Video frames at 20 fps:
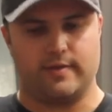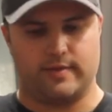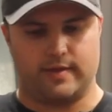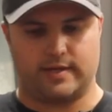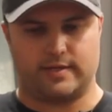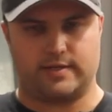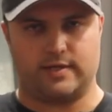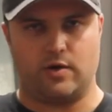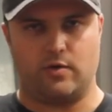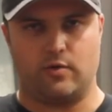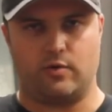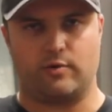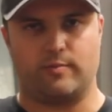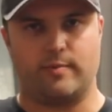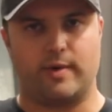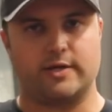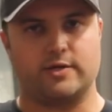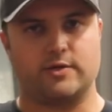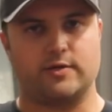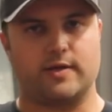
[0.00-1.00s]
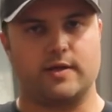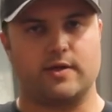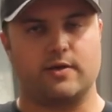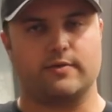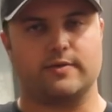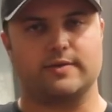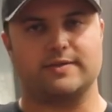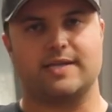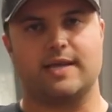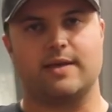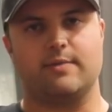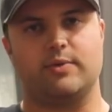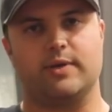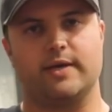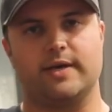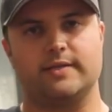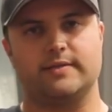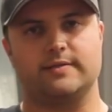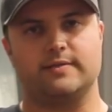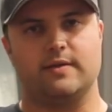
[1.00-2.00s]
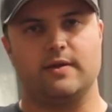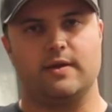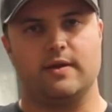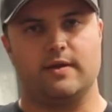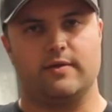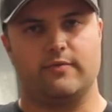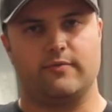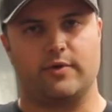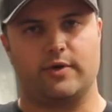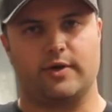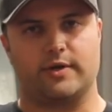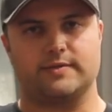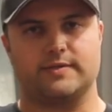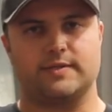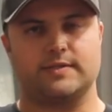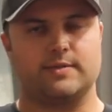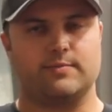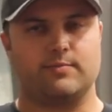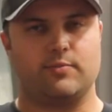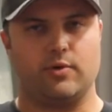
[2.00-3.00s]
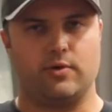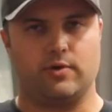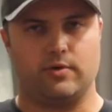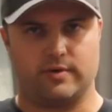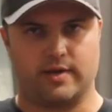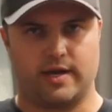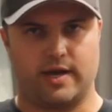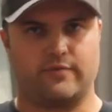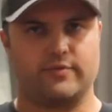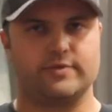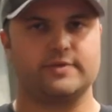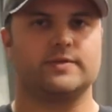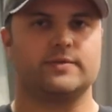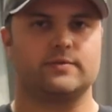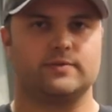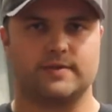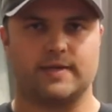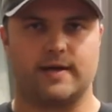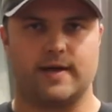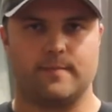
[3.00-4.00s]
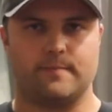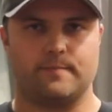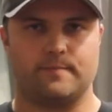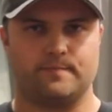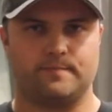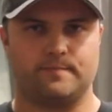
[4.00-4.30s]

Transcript: that toe will remind you that you're in the same place for a consistent pull every single time.